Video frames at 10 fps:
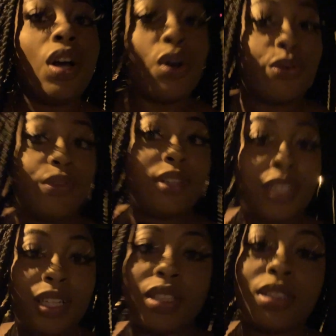Hopefully
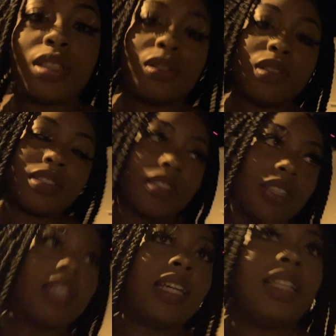it is though, cause
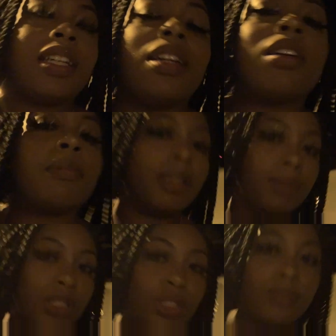it's late and all the
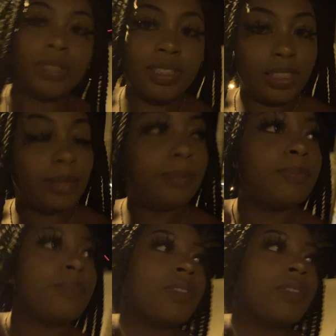babies should be asleep.